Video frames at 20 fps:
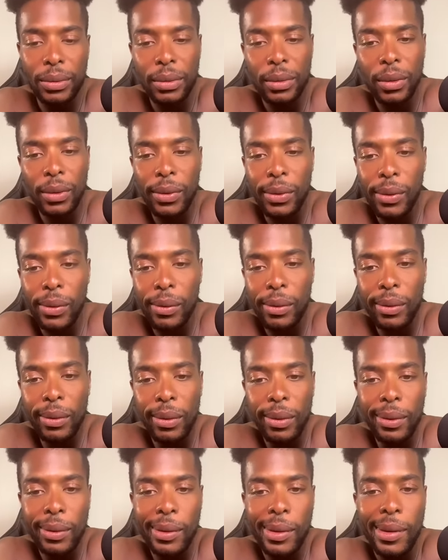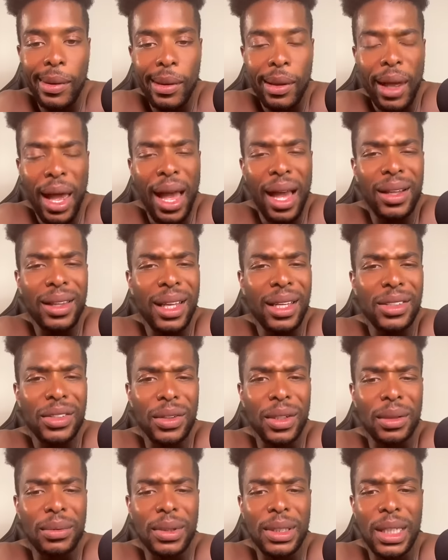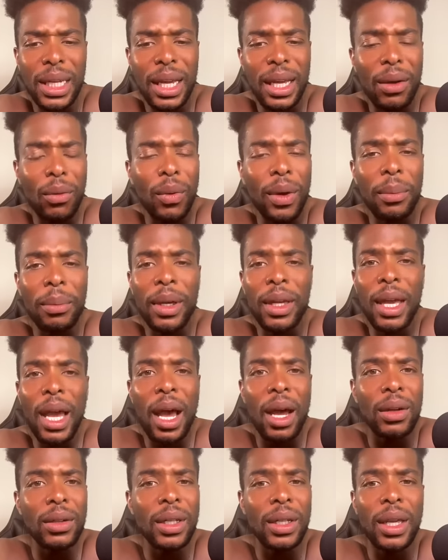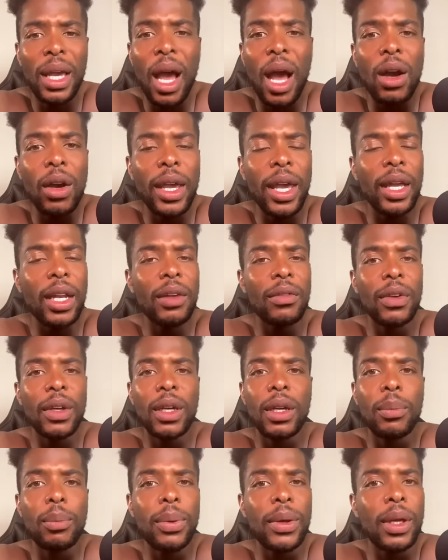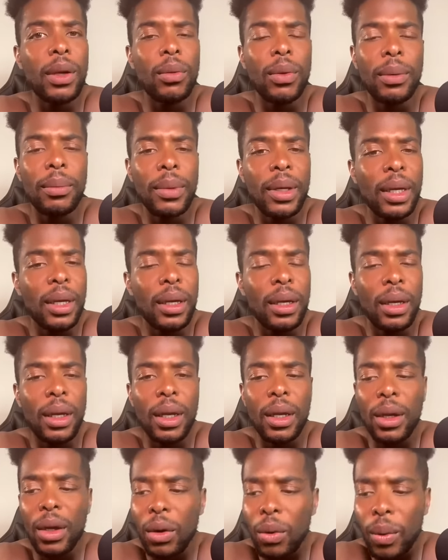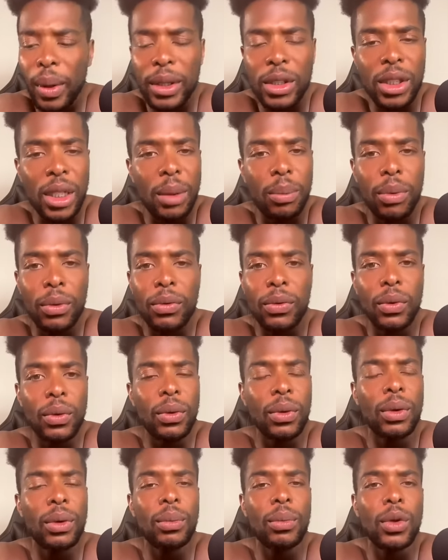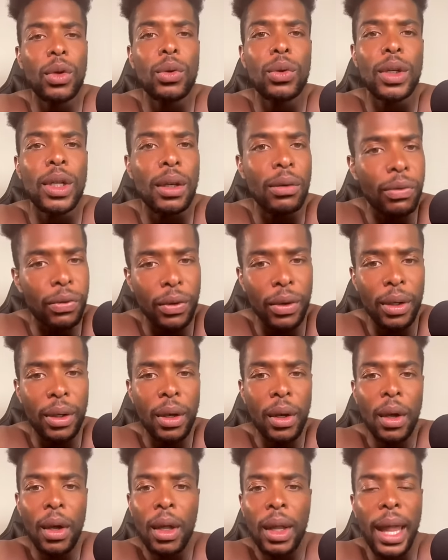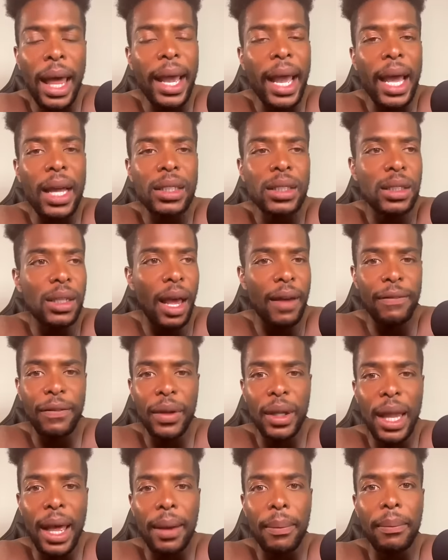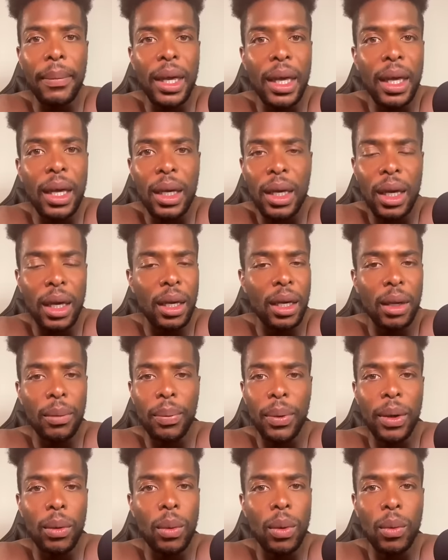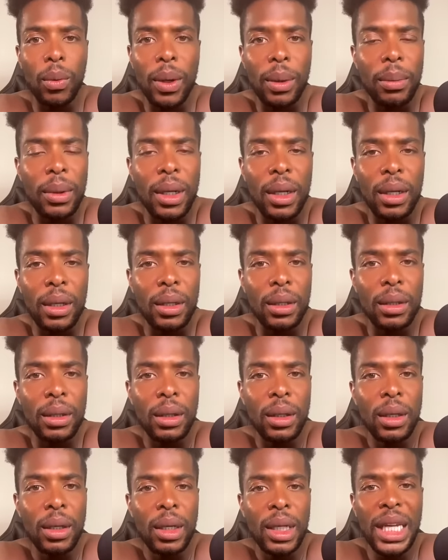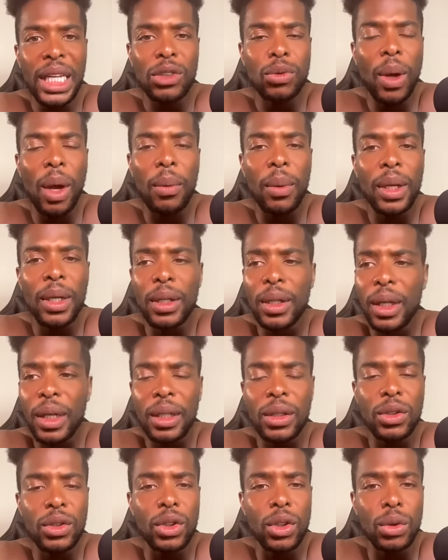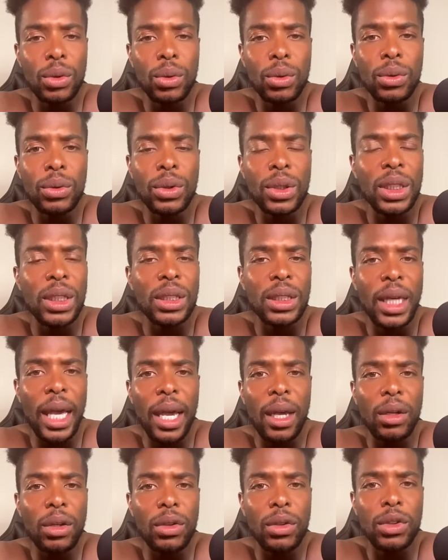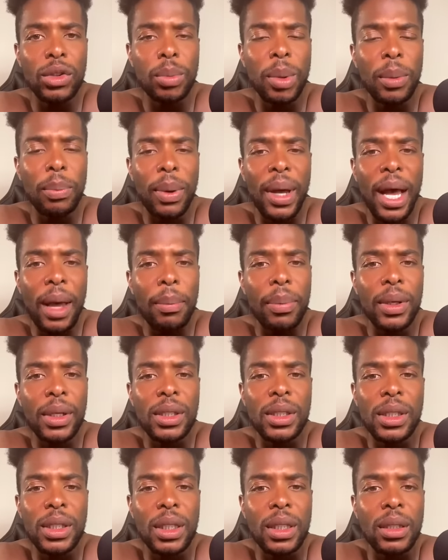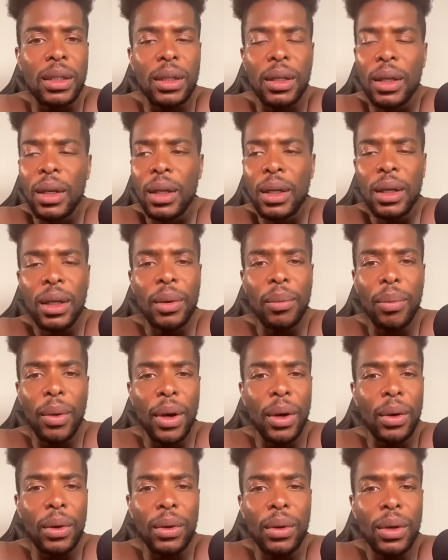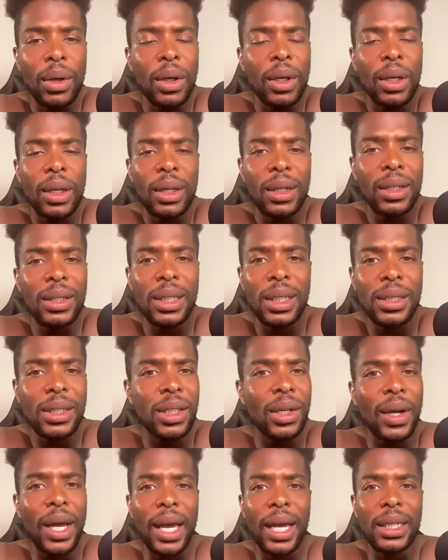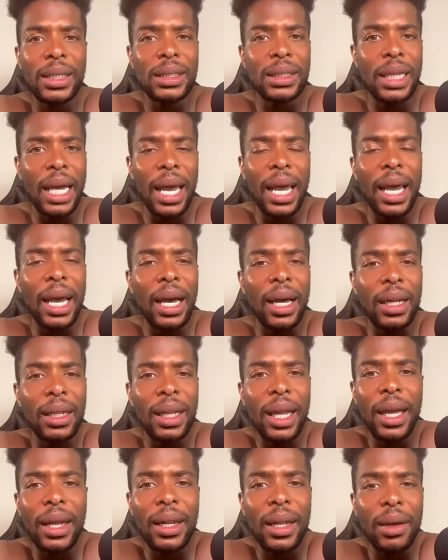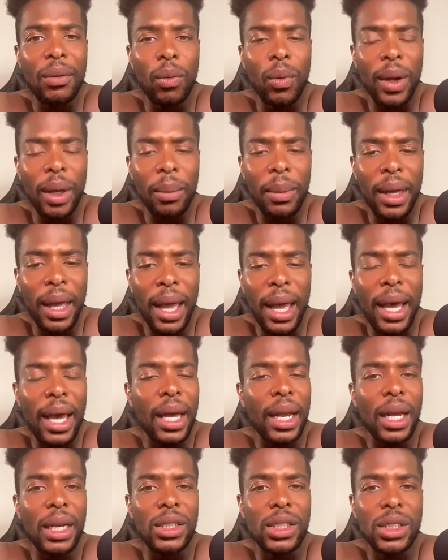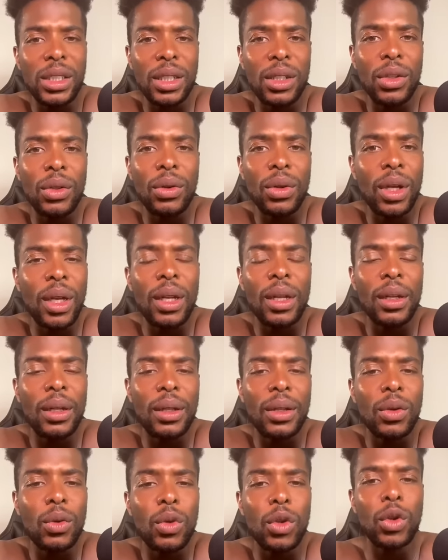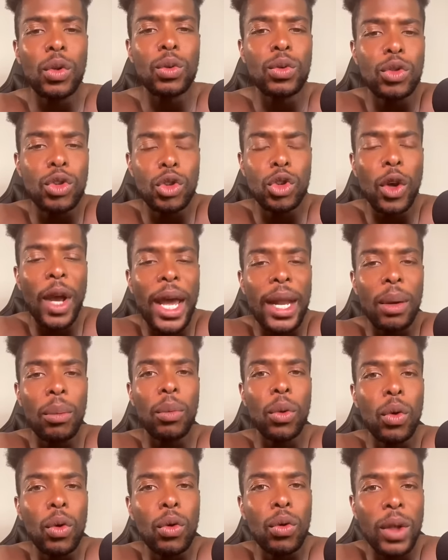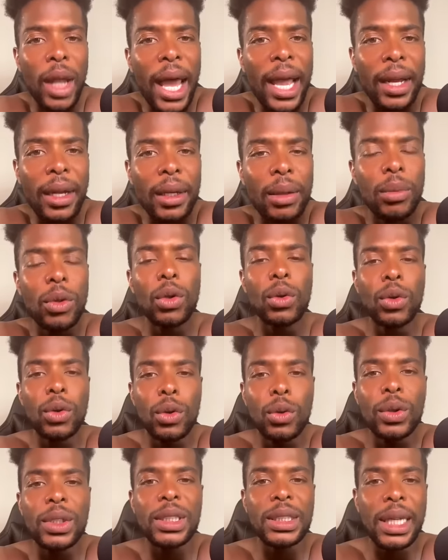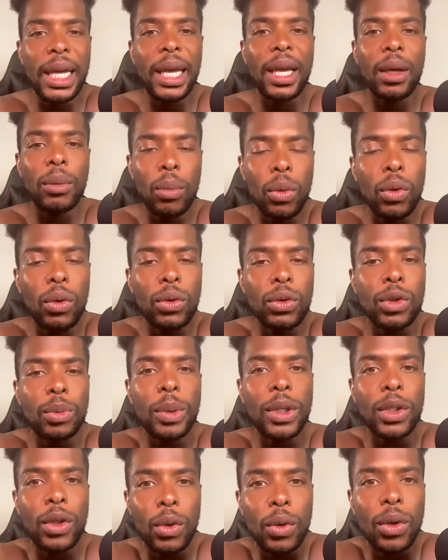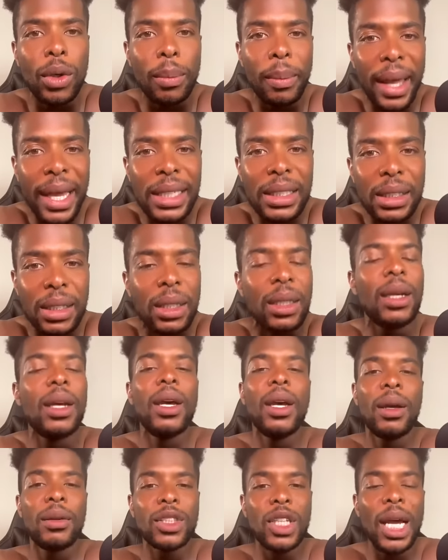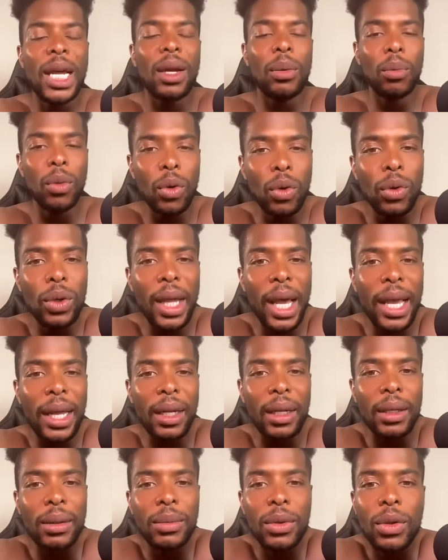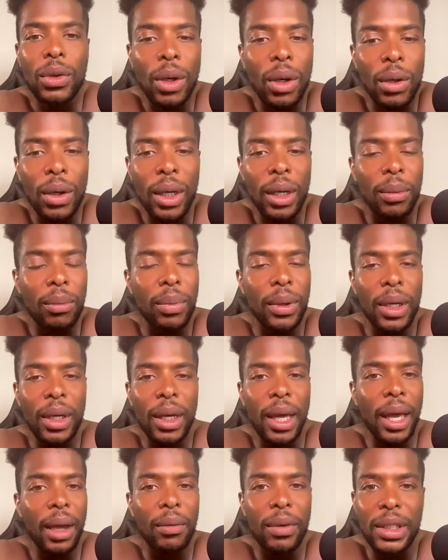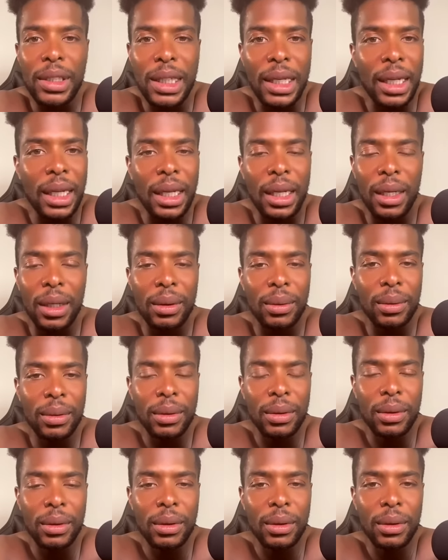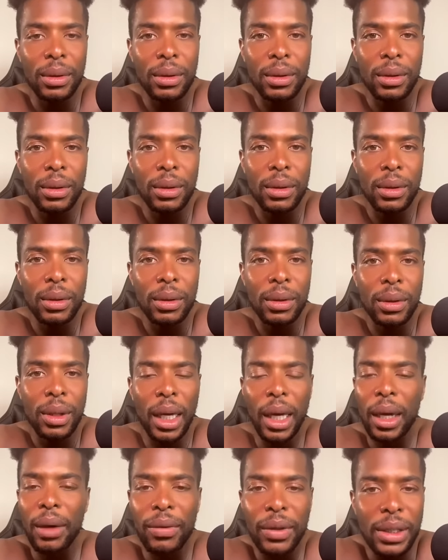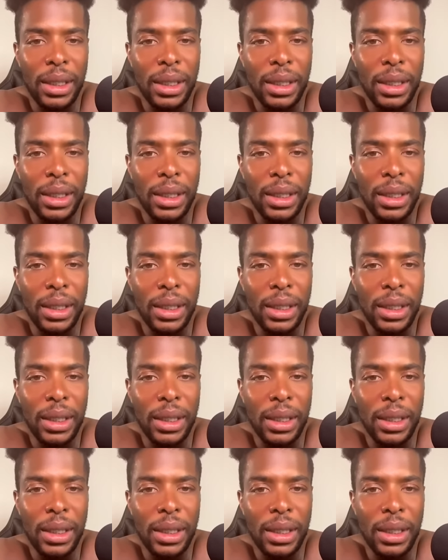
Mm-mm-mm. How, that's what I'm saying. Women, y'all y'all can't even compete with men in no way, shape, and form. You different. Like, I, I feel like men can't compete with women either. That's why when these dudes, these gay dudes be popping and shit, bro, Sit your ass down. Let the women have that shit. You it, you you trying to move like them. You can do the same moves, but do it masculine. Trying to move like them, you gonna get beat every time, every time.